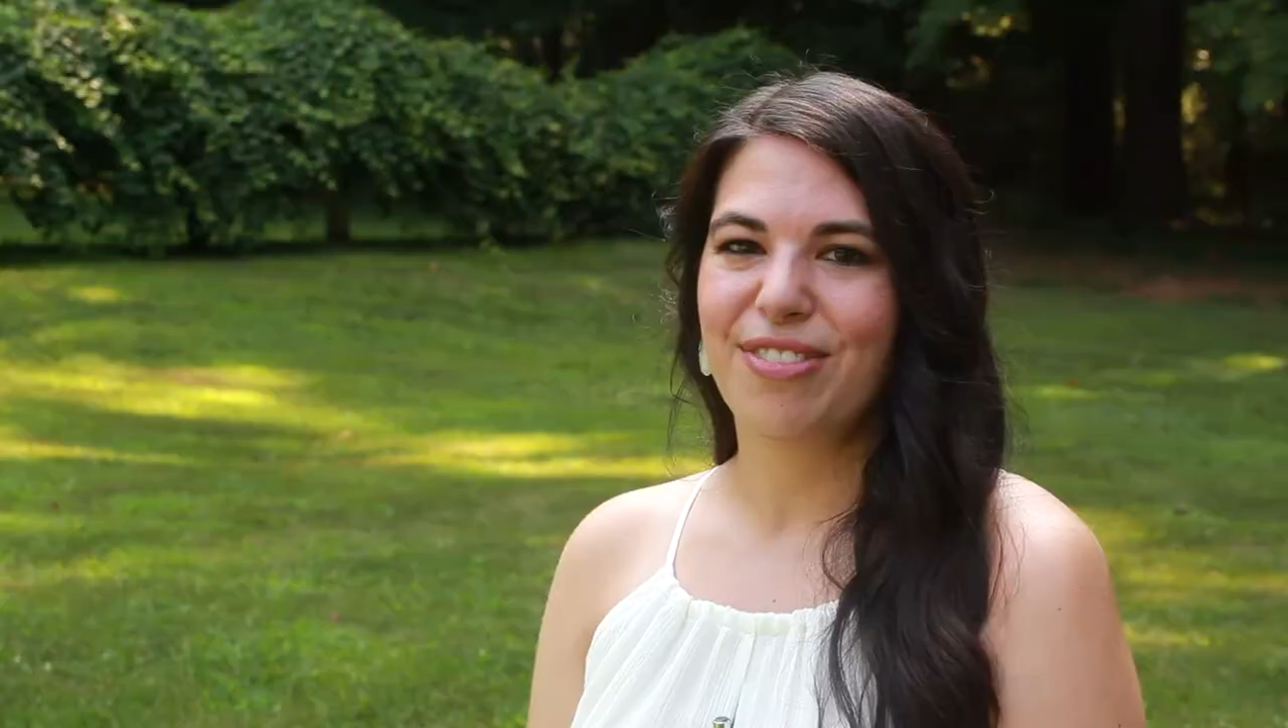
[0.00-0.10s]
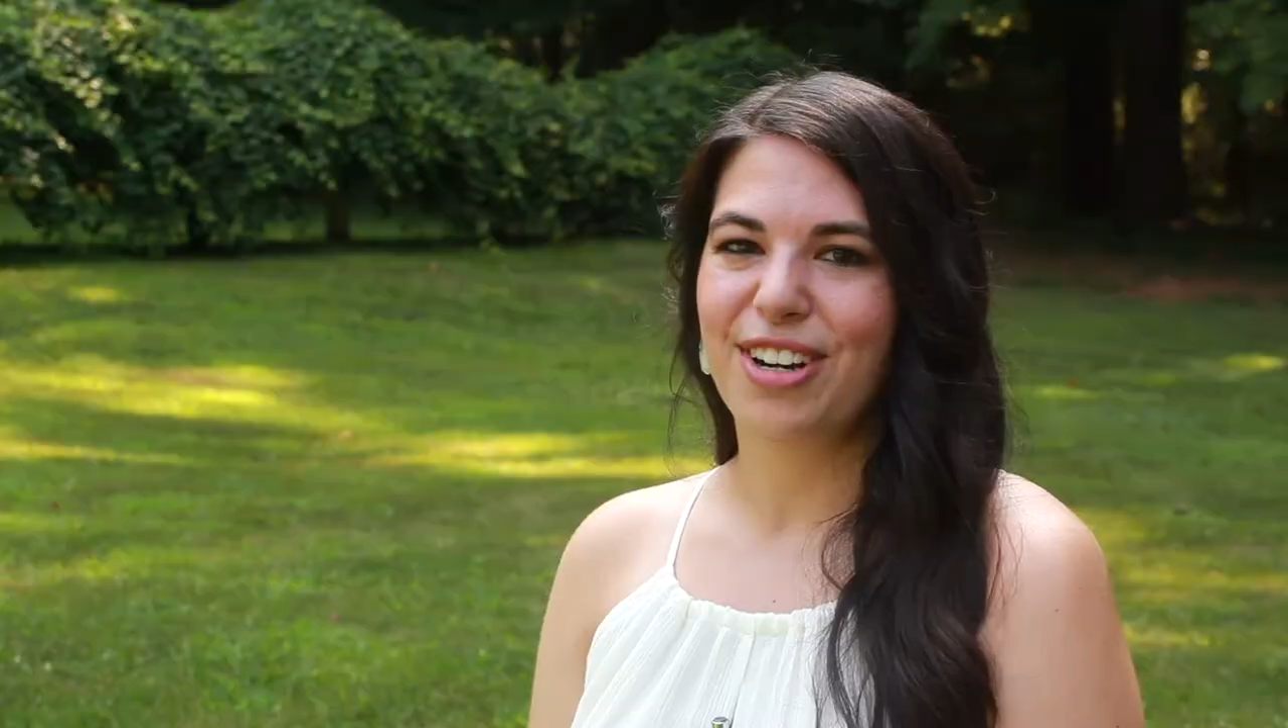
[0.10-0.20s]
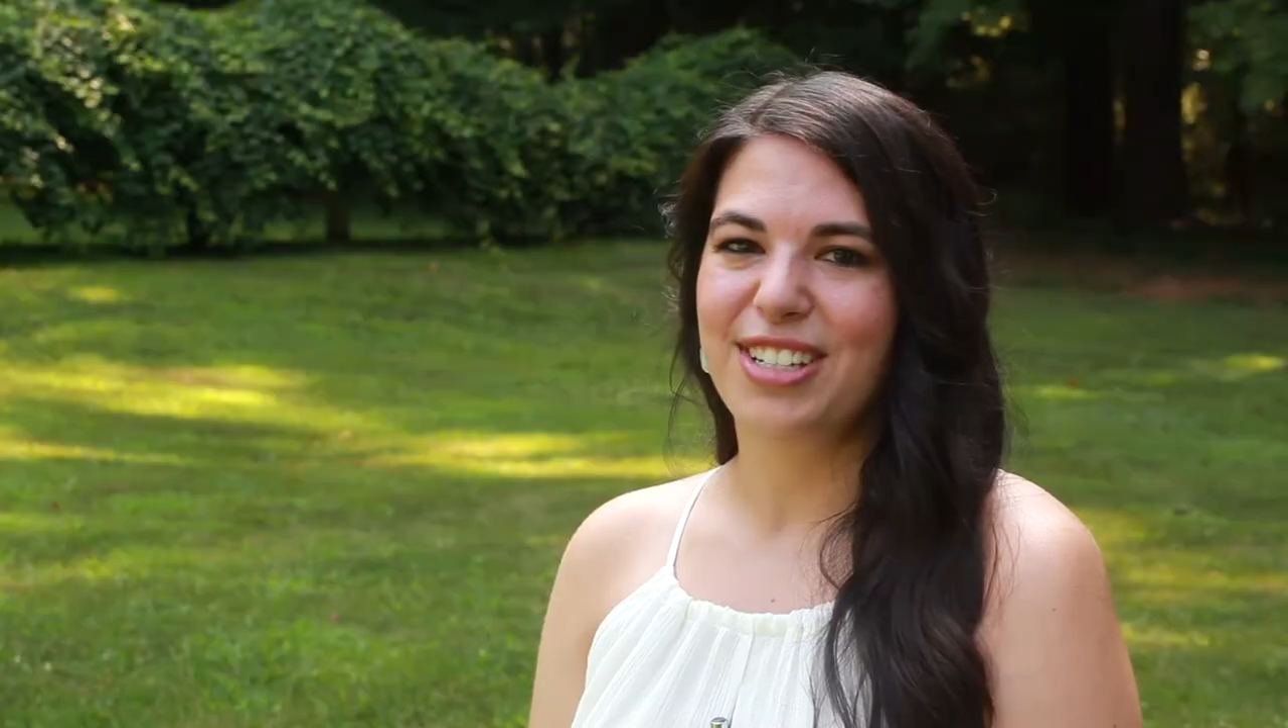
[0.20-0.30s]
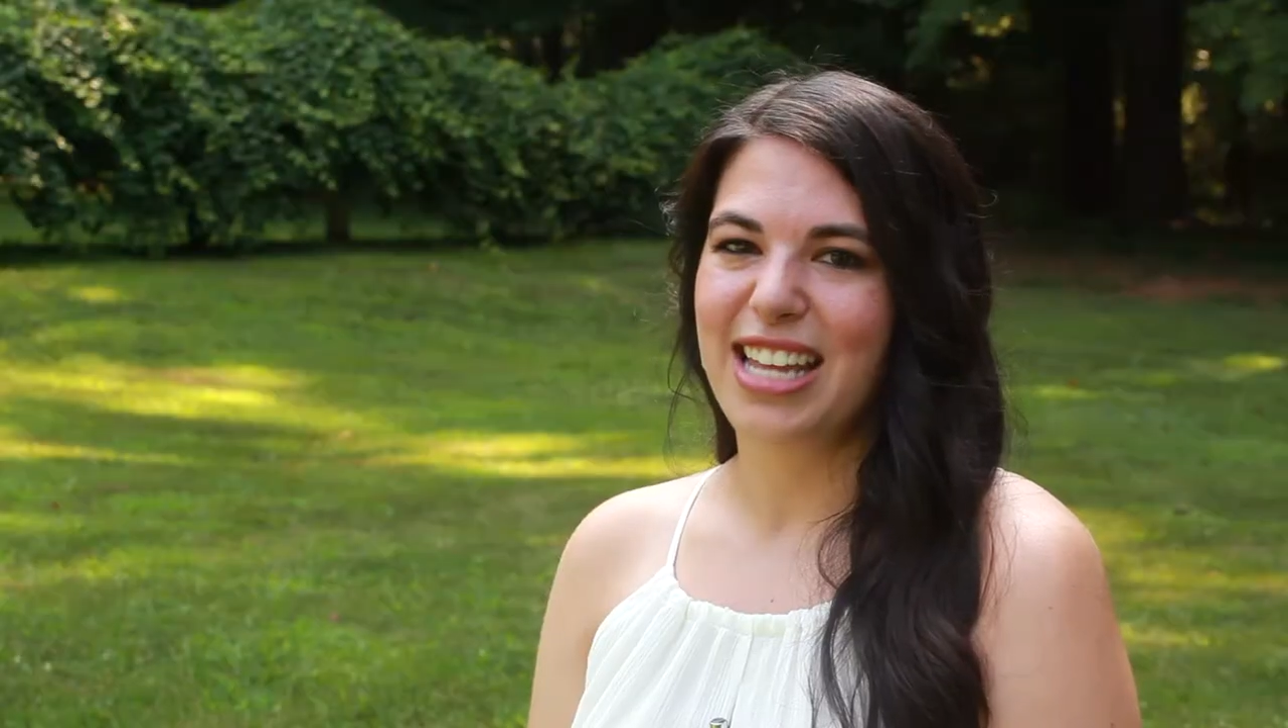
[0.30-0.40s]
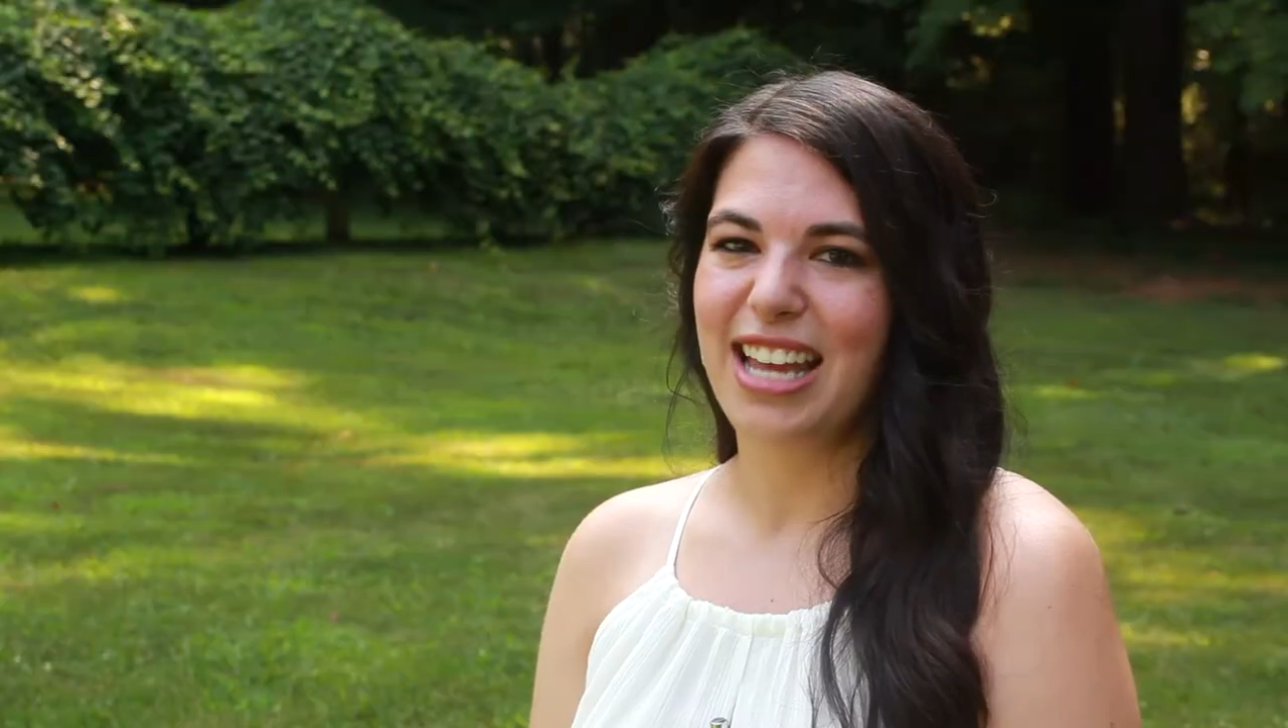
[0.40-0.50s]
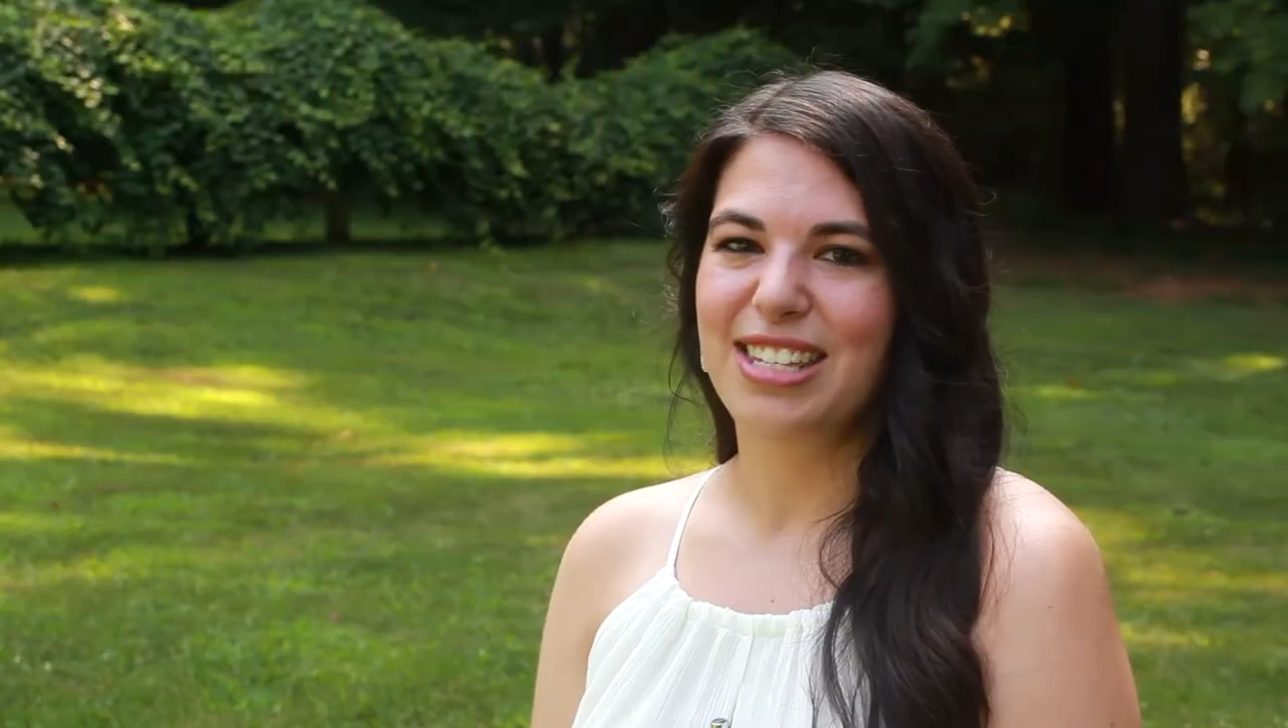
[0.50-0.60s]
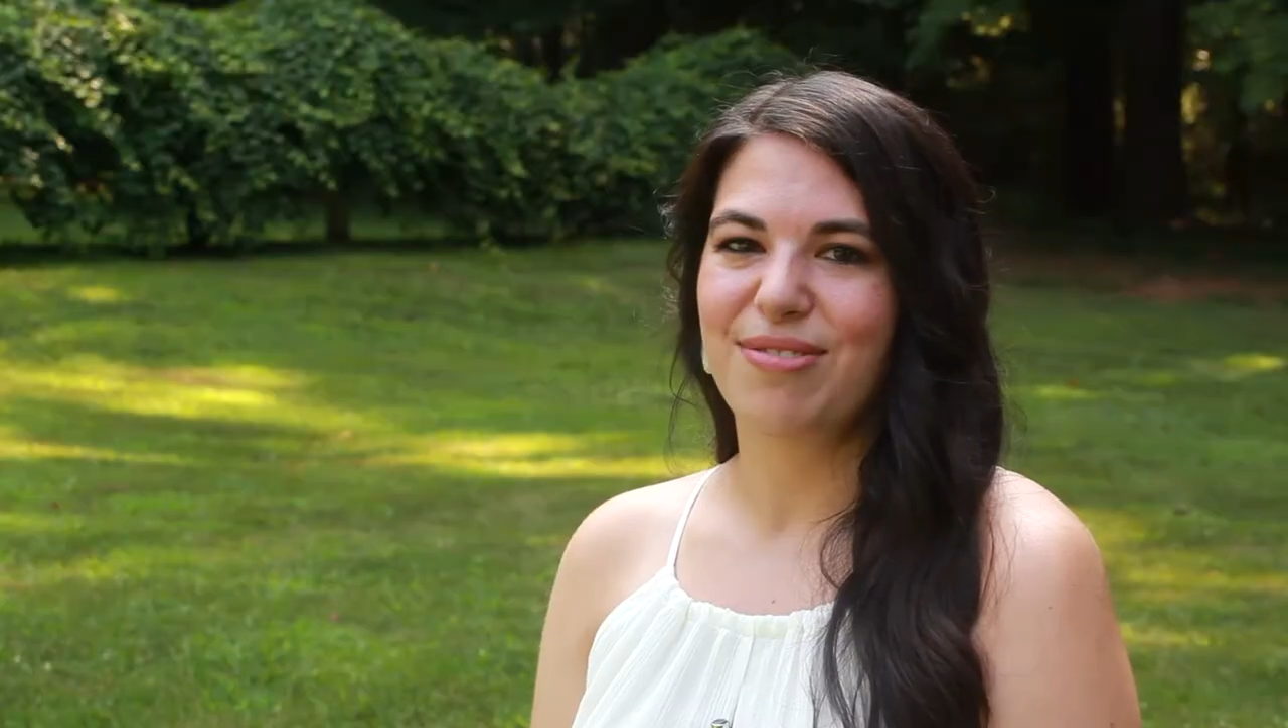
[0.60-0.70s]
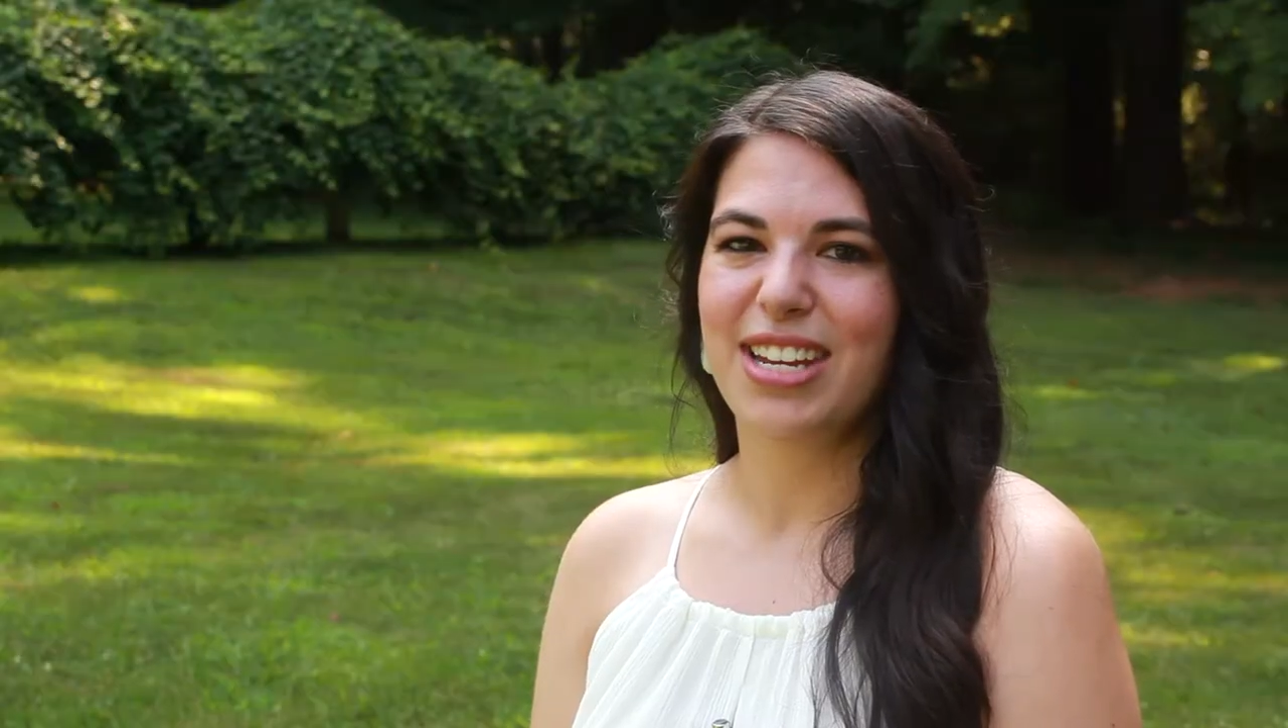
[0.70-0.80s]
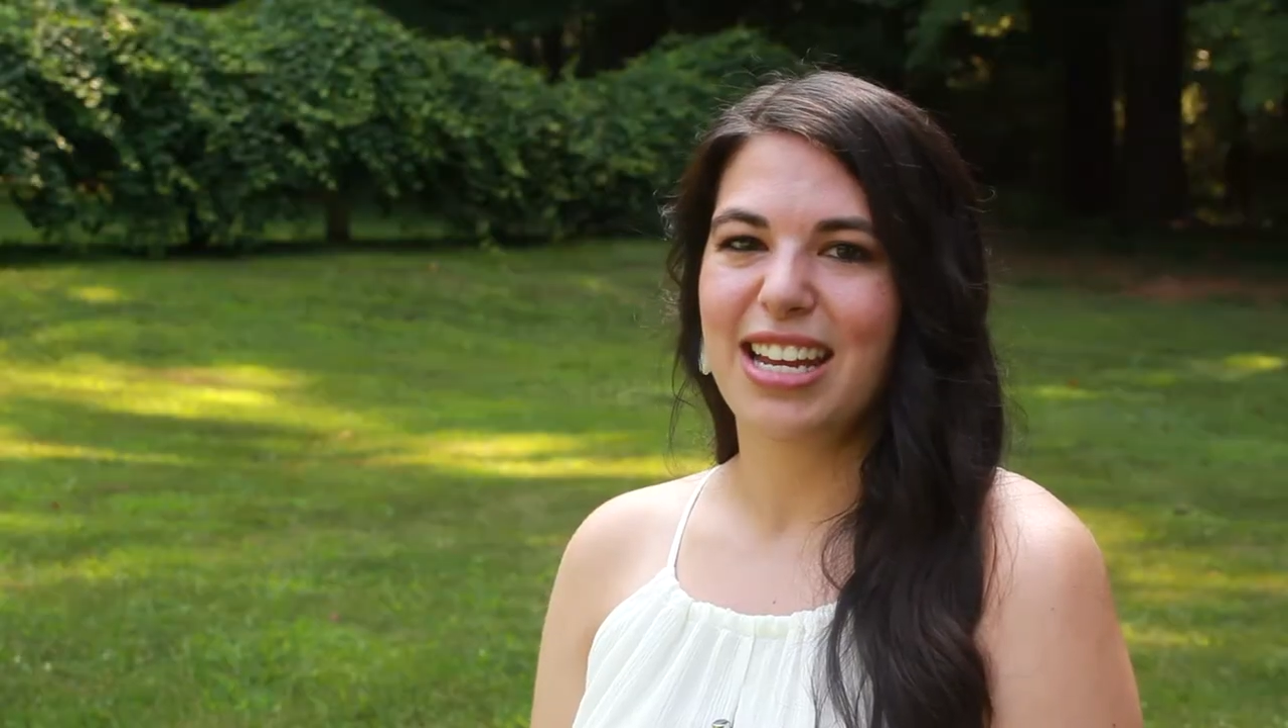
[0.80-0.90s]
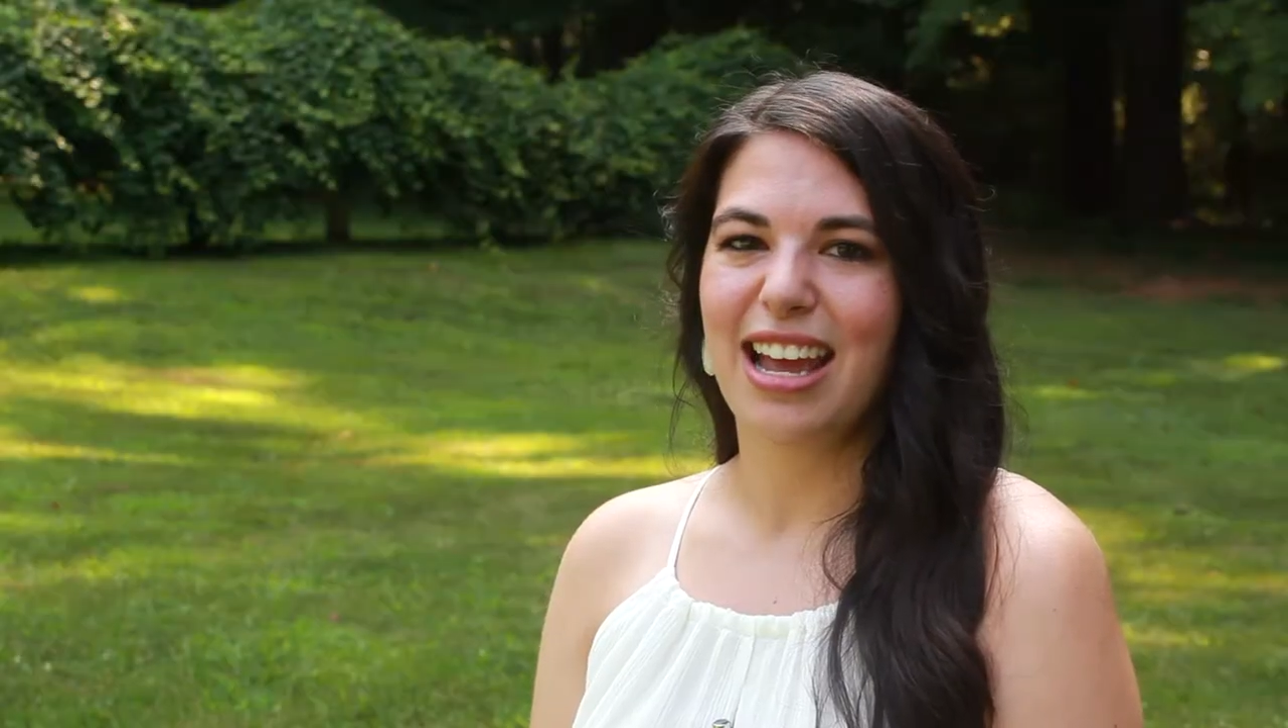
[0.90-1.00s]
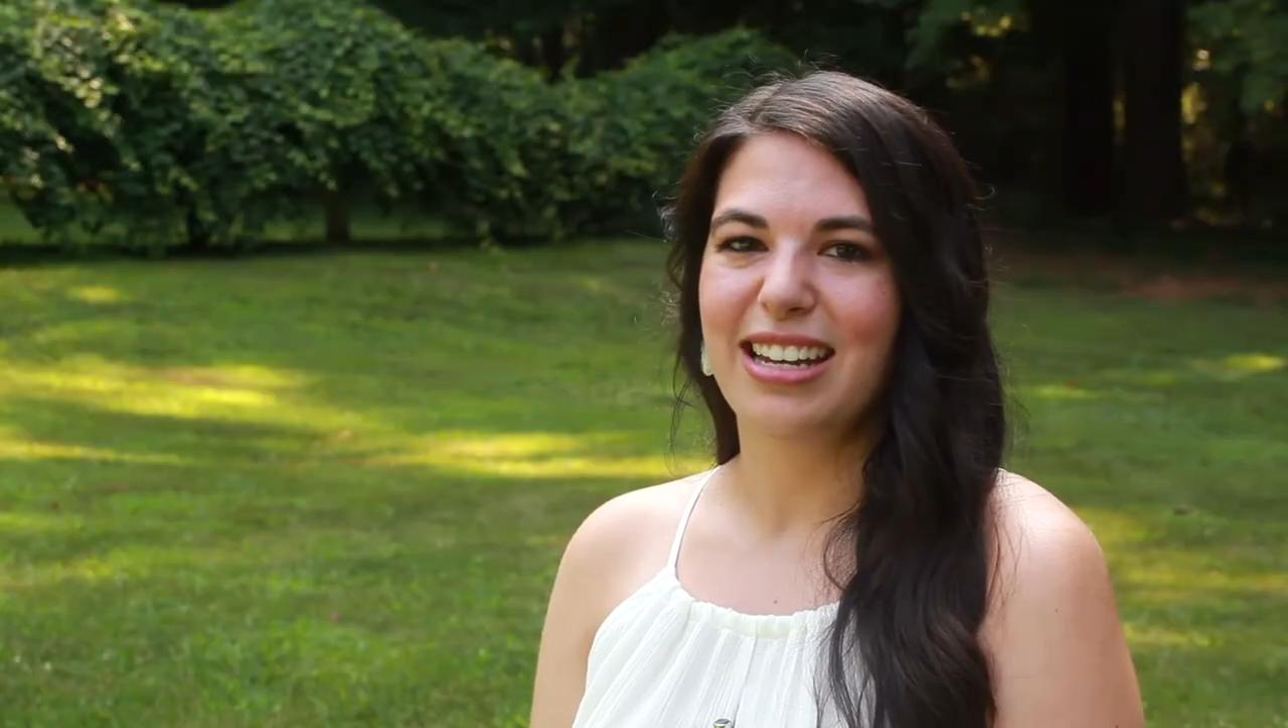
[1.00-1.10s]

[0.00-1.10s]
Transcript: first asked me